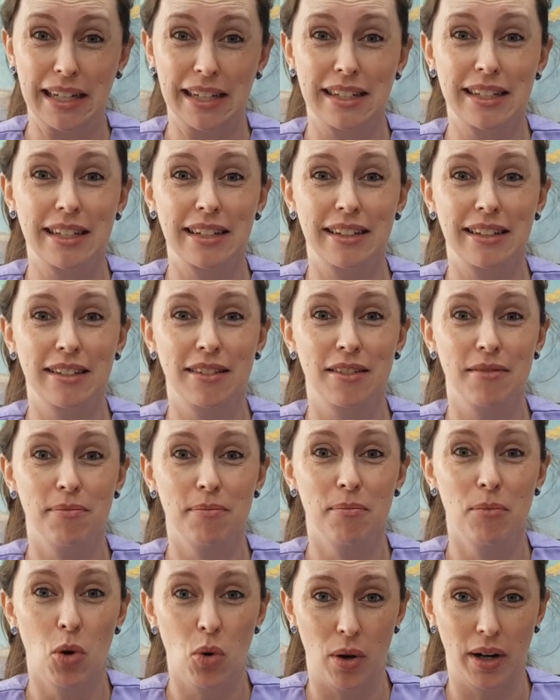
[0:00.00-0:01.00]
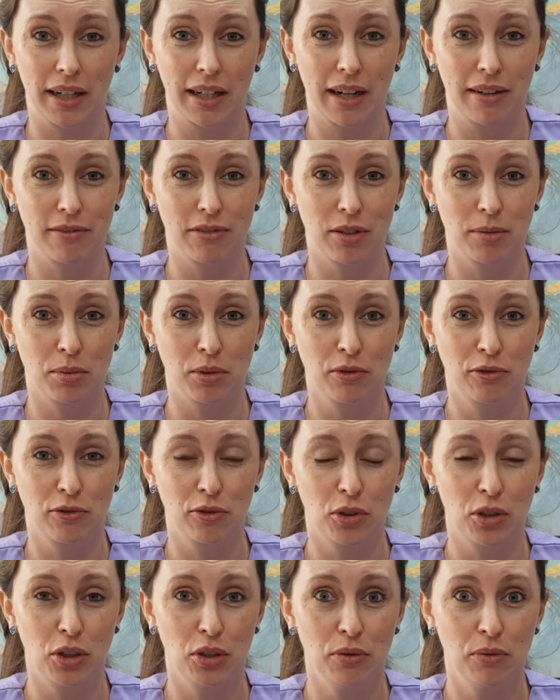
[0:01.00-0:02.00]
it more uncomfortable
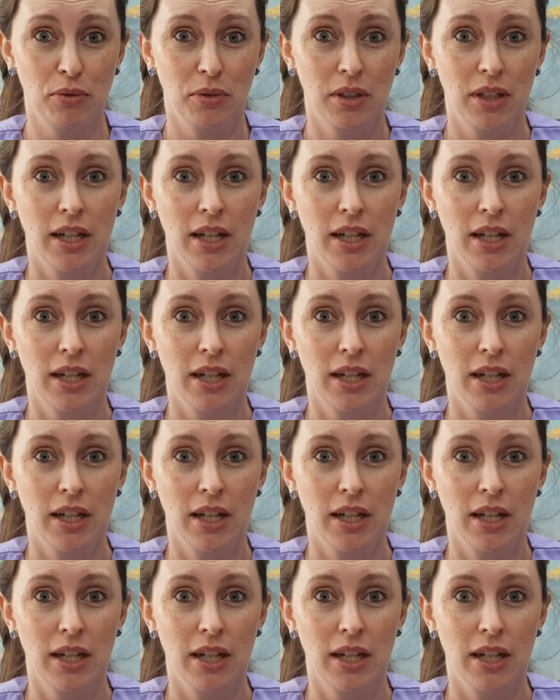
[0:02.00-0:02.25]
for you.